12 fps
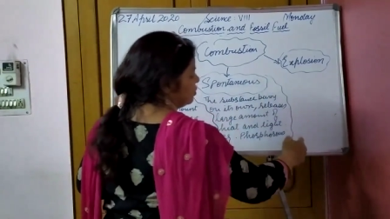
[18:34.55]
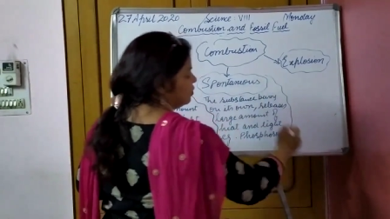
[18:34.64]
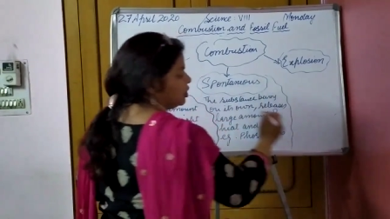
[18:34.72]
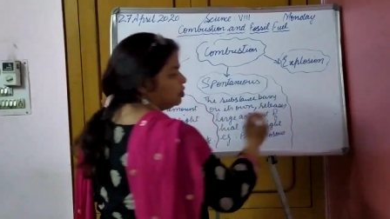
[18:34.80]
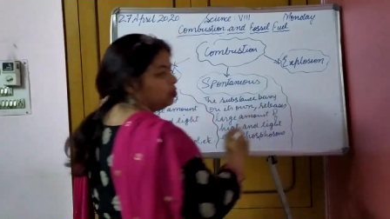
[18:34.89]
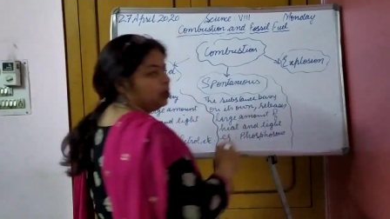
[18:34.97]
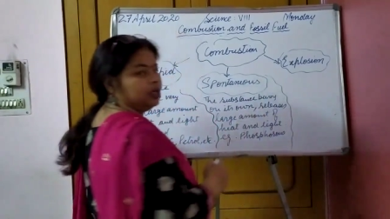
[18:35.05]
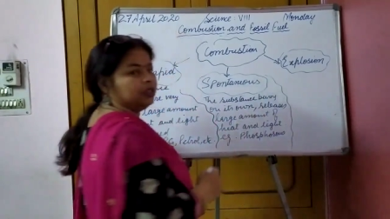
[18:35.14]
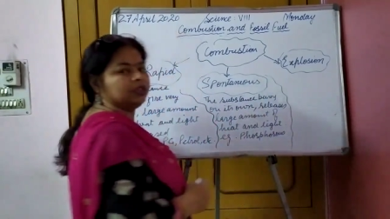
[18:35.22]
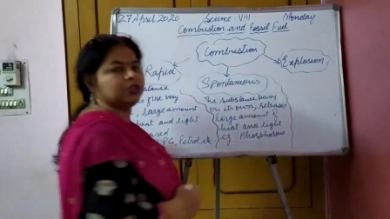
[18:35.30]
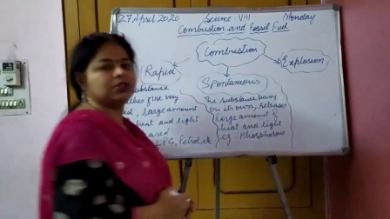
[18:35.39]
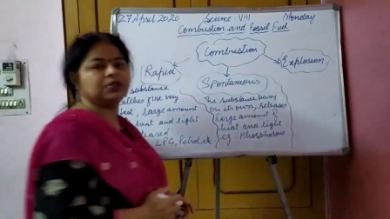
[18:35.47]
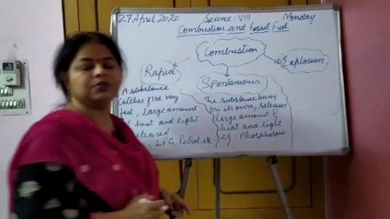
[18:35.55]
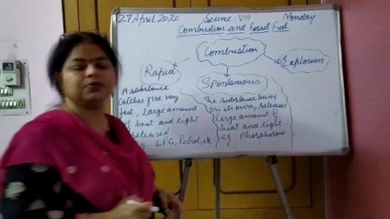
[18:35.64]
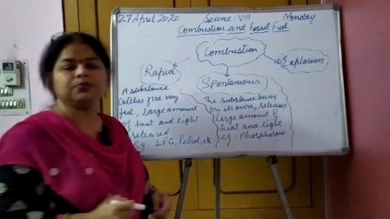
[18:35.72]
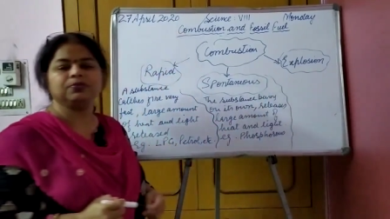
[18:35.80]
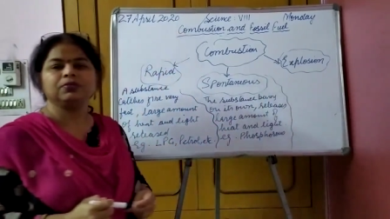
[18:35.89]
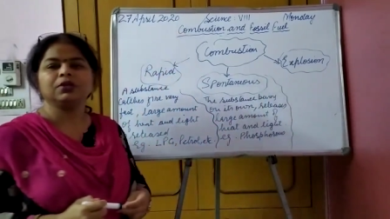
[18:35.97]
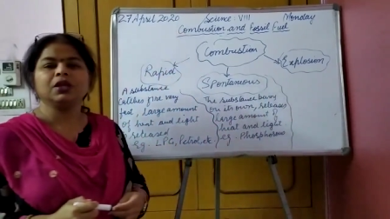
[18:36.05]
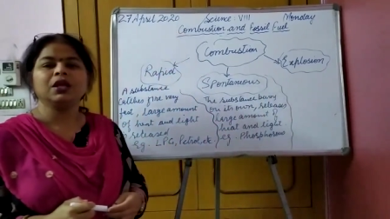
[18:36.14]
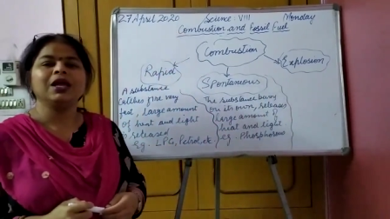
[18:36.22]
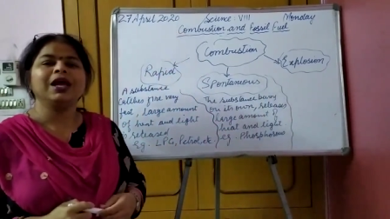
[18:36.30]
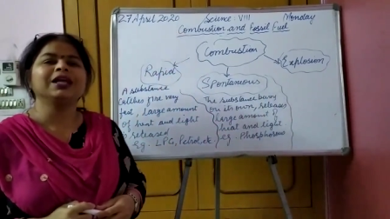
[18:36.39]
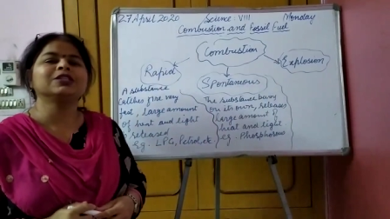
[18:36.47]
giving you hint.
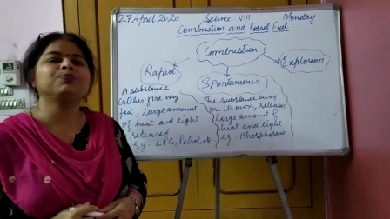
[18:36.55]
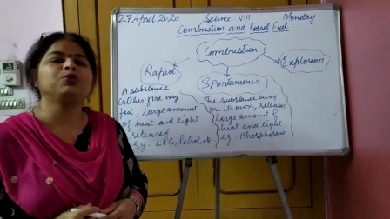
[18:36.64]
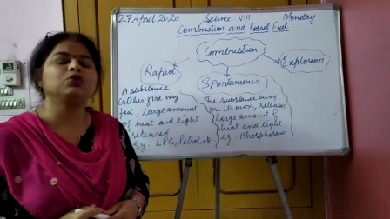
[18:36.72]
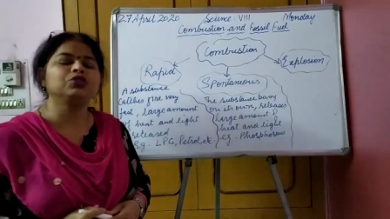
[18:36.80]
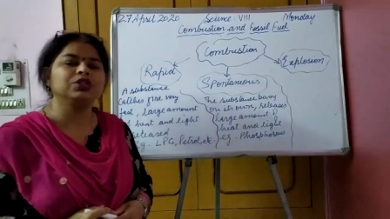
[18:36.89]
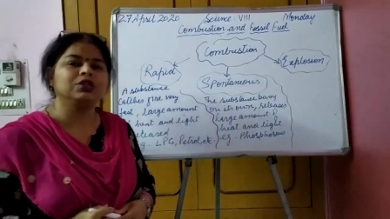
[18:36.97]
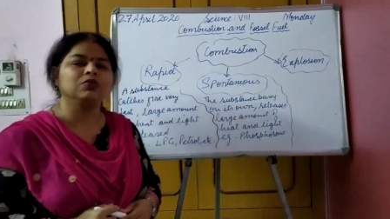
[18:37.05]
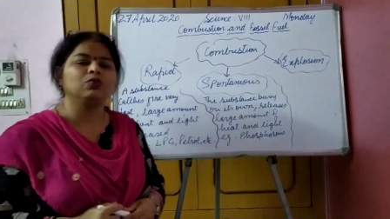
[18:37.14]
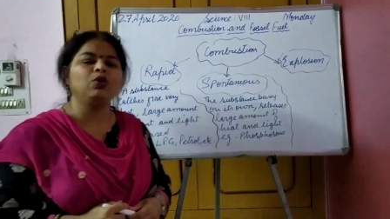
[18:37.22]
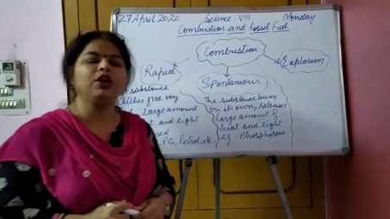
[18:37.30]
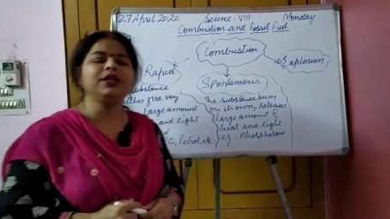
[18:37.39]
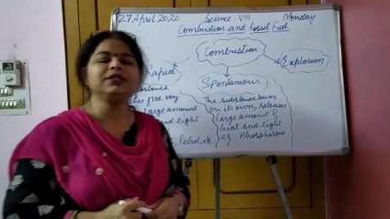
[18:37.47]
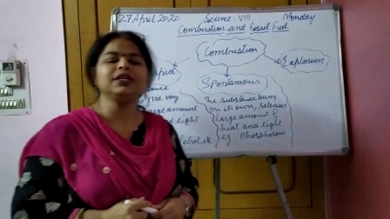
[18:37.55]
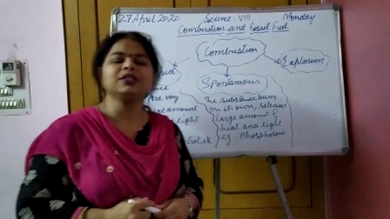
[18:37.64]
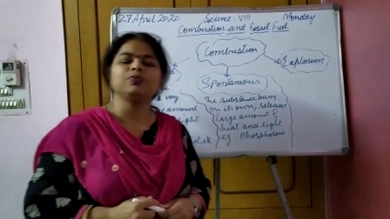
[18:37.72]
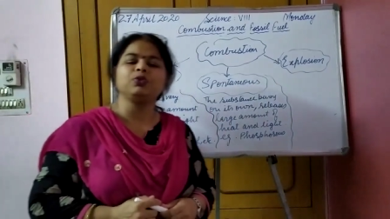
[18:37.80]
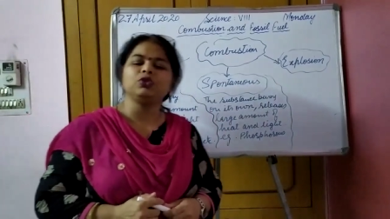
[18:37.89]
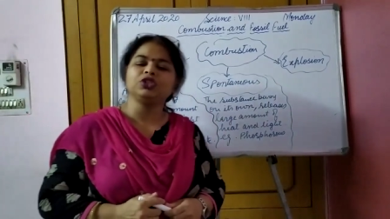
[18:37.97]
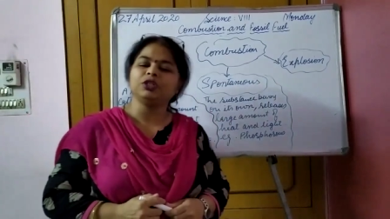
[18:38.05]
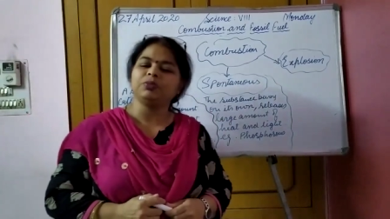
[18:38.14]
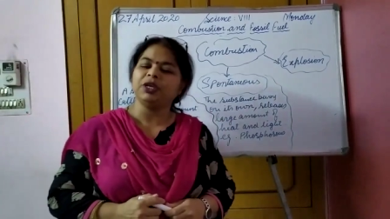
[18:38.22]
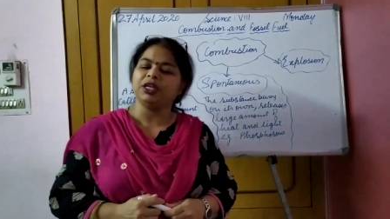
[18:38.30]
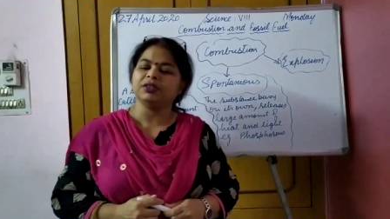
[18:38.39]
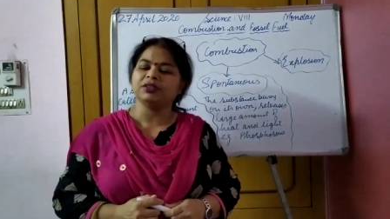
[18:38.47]
Explosion. What does explosion
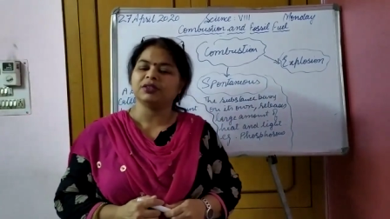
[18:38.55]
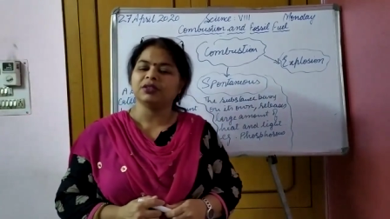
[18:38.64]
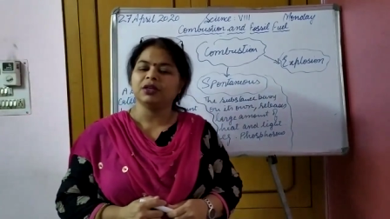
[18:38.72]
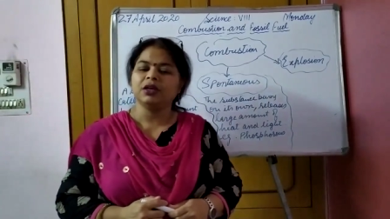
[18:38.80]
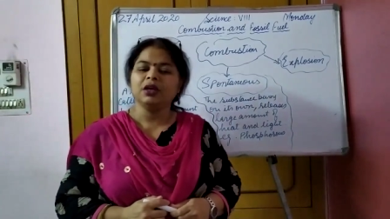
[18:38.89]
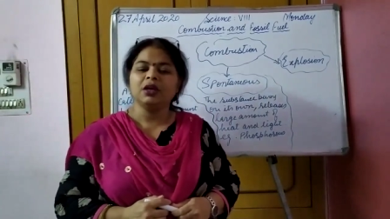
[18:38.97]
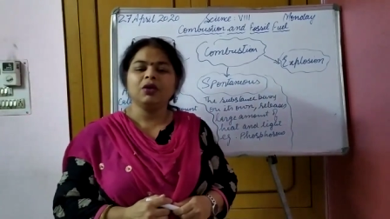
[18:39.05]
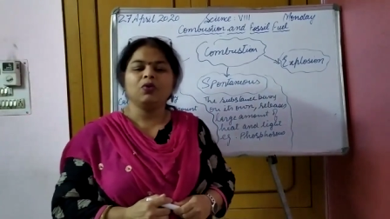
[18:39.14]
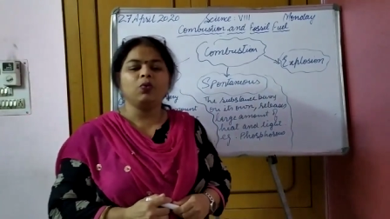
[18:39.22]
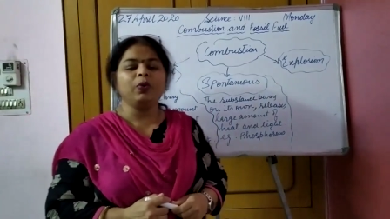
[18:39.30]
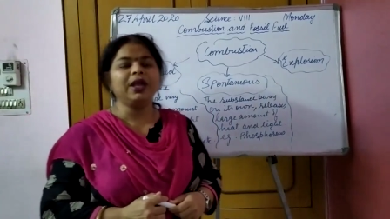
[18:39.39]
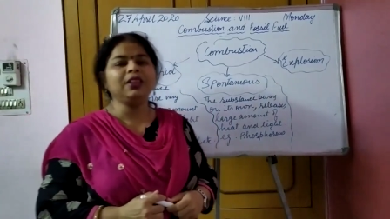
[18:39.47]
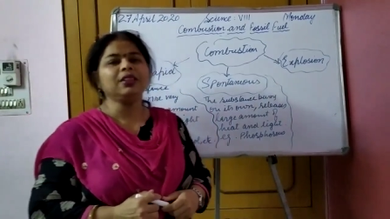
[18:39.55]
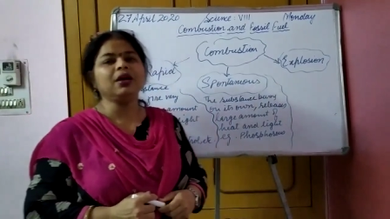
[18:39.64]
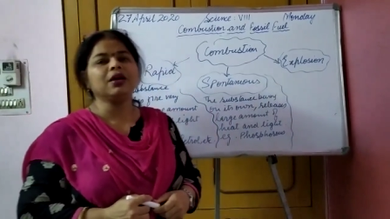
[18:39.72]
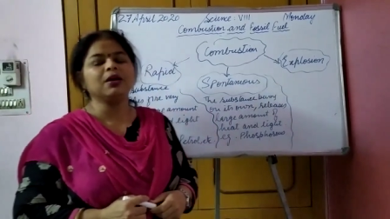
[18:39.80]
means? When the